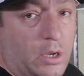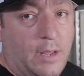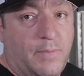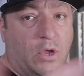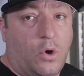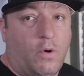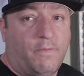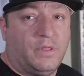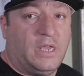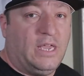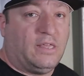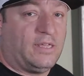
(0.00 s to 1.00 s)
what? Let me go over the
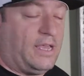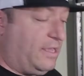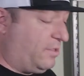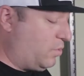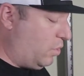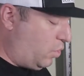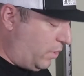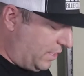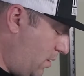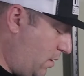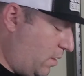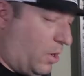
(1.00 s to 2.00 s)
heat settings real quick.
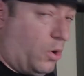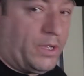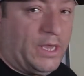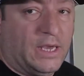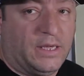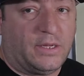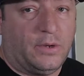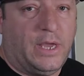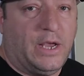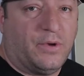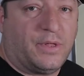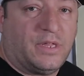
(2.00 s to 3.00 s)
Okay, so
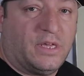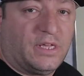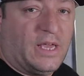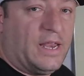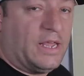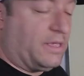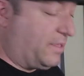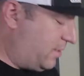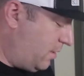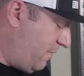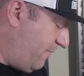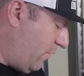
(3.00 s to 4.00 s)
here's the settings
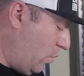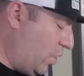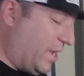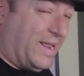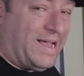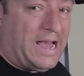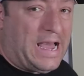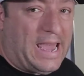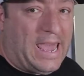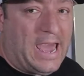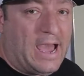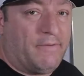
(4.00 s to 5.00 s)
for what I
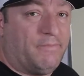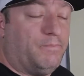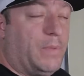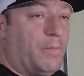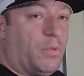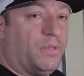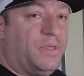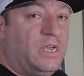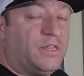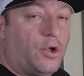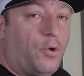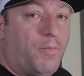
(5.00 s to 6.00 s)
have. Remember,
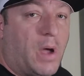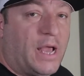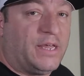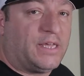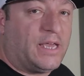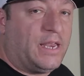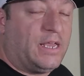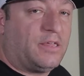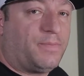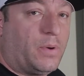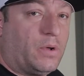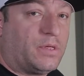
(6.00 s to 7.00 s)
these are my settings
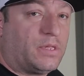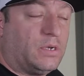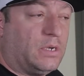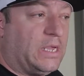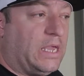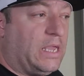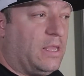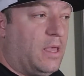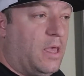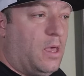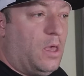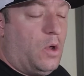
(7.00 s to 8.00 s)
personally.
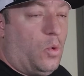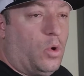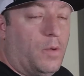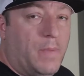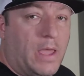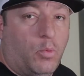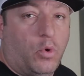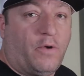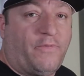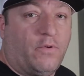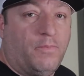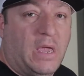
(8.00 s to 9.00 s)
What may work
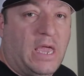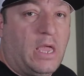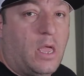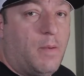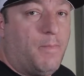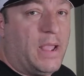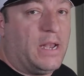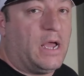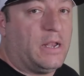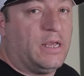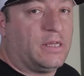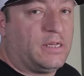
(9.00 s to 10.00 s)
for me may
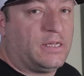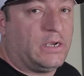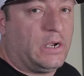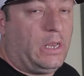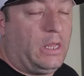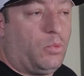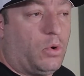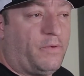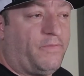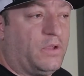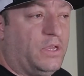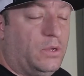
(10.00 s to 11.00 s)
not necessarily work
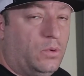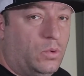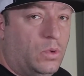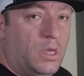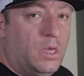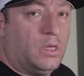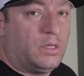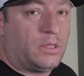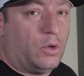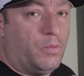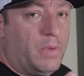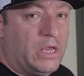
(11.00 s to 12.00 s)
for you.
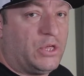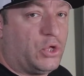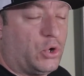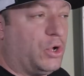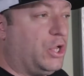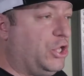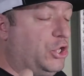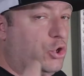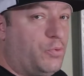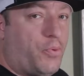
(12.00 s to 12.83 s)
So make sure you